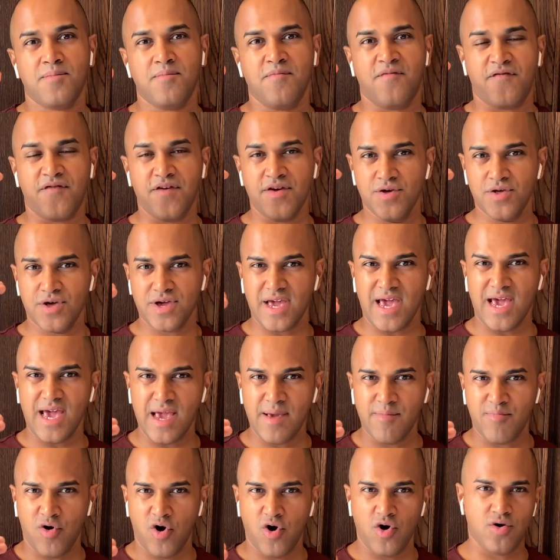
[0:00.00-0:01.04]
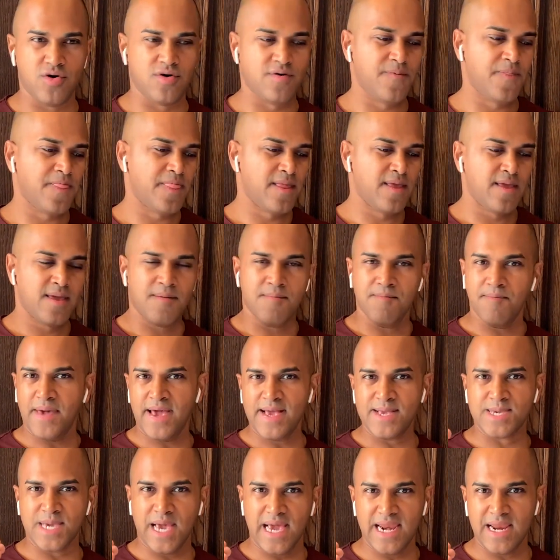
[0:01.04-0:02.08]
feeling able,
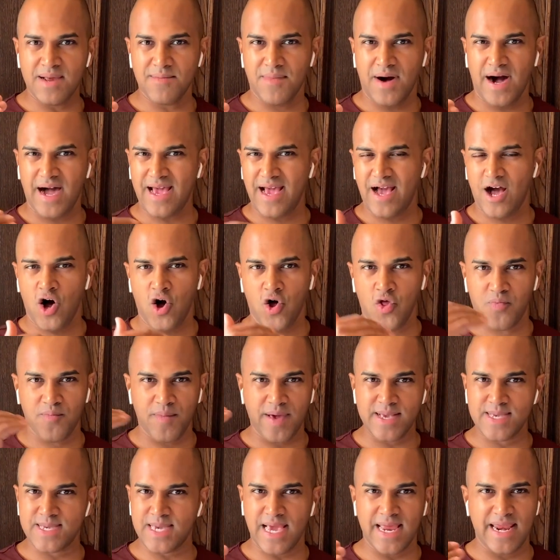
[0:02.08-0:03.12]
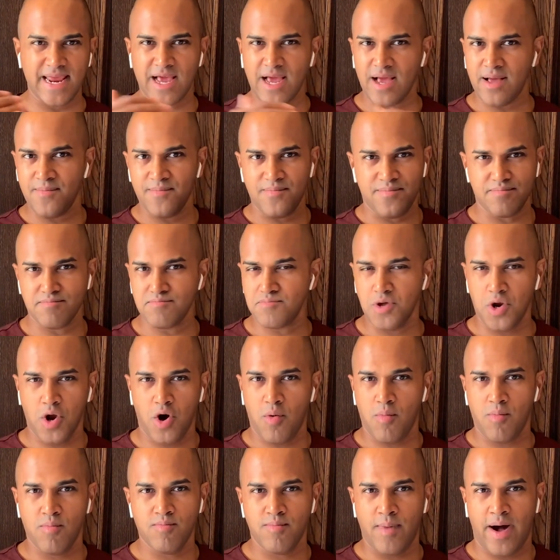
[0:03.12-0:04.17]
maintaining my health, maintaining you know,
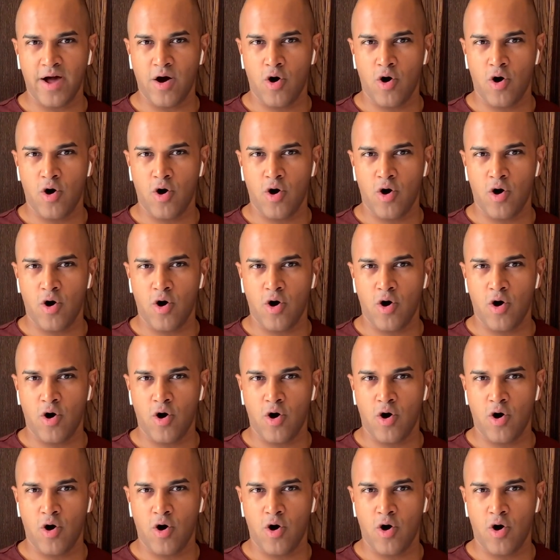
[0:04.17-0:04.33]
my